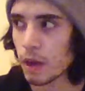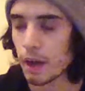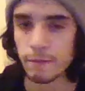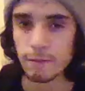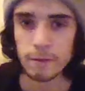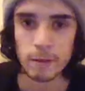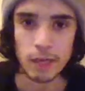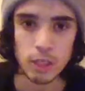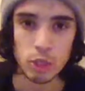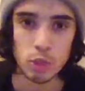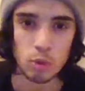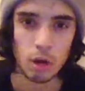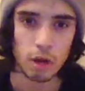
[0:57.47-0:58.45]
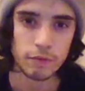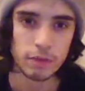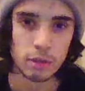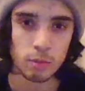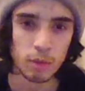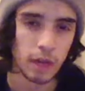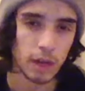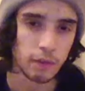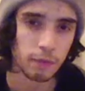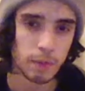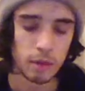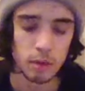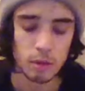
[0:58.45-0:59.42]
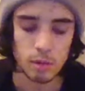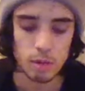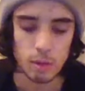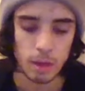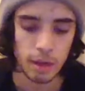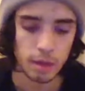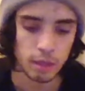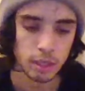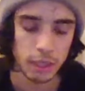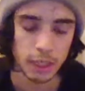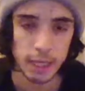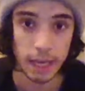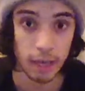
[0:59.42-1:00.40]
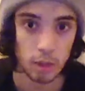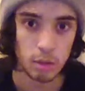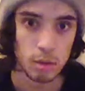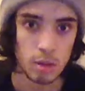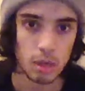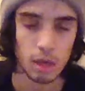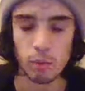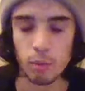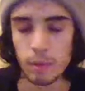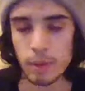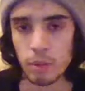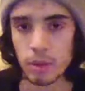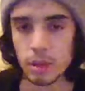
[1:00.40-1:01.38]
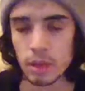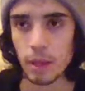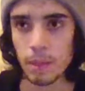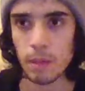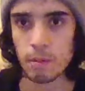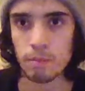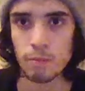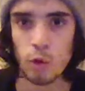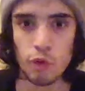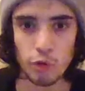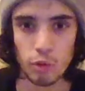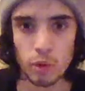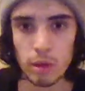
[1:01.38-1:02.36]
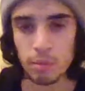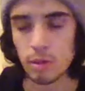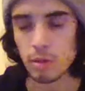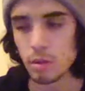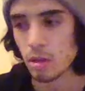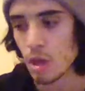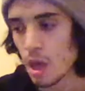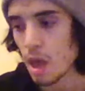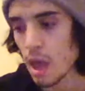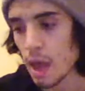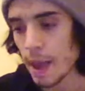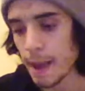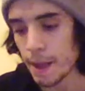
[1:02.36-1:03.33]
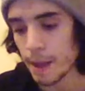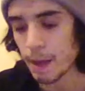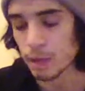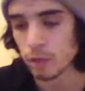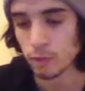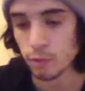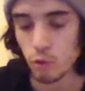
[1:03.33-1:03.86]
I feel like too often we have things that can hit us and we let them overwhelm us. And of